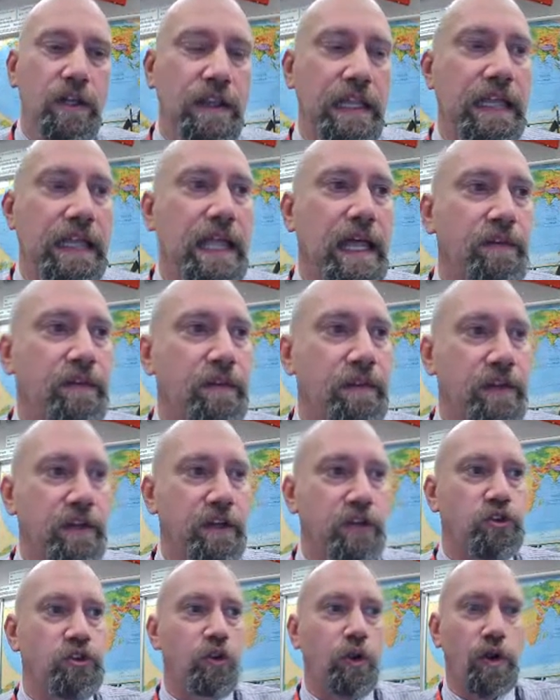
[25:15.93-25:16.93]
to the level
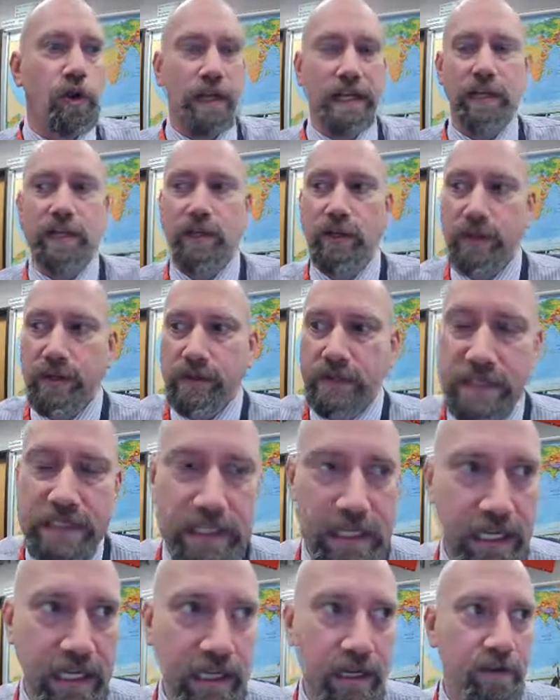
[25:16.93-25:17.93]
that you're trying to
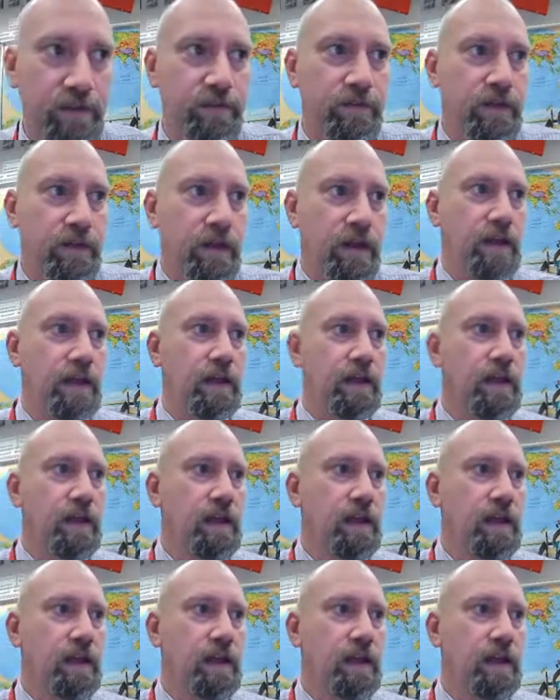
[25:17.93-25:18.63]
achieve.